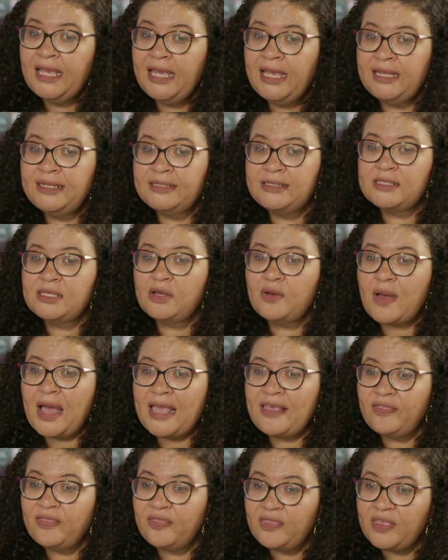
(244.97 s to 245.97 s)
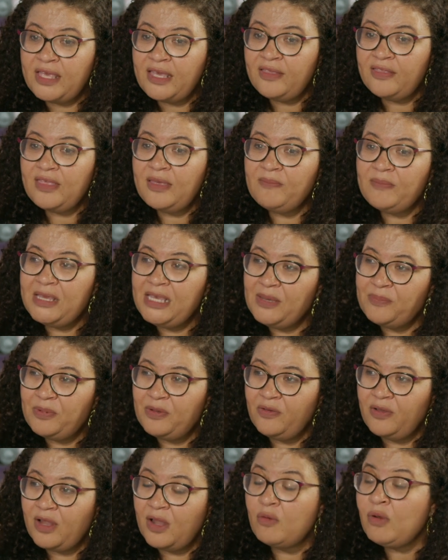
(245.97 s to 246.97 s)
And so I think that
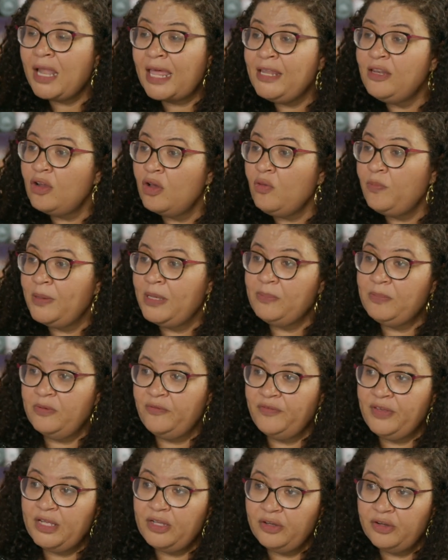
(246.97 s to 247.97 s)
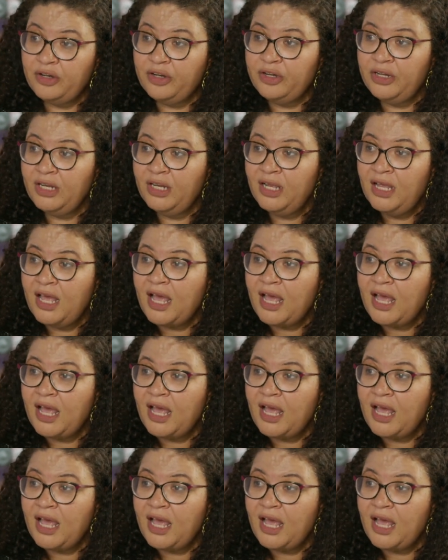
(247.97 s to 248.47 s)
I know people felt heard.